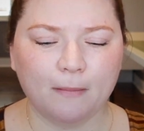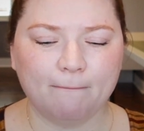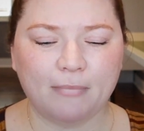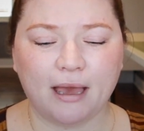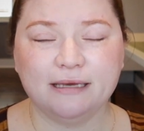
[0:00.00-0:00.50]

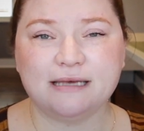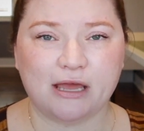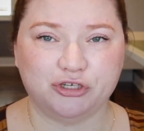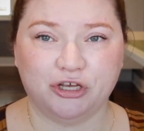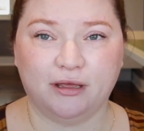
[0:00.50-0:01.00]
my
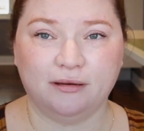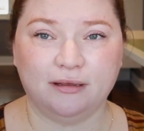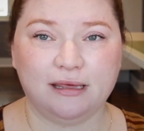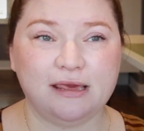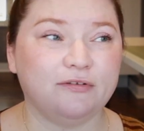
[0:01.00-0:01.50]
tension,
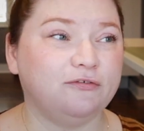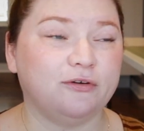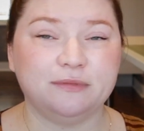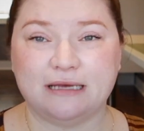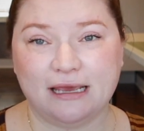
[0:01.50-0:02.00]
even
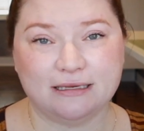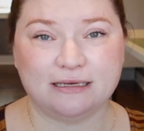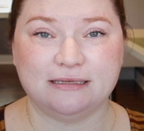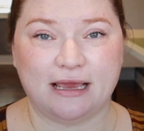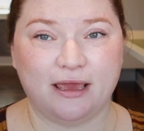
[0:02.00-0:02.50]
from day
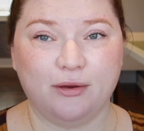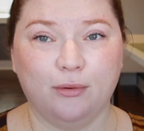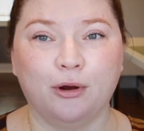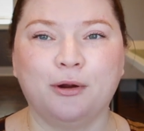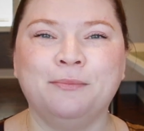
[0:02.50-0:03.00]
to day
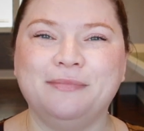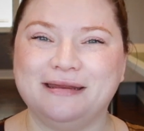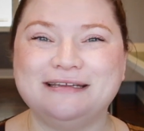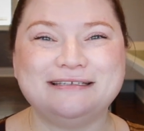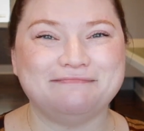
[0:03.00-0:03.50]
or
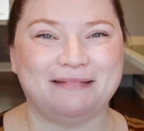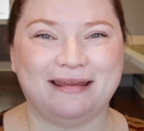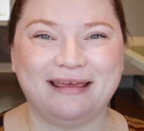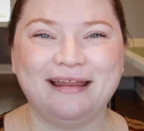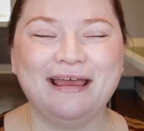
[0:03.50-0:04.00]
minute to
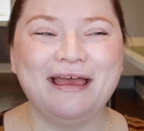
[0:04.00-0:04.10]
minute,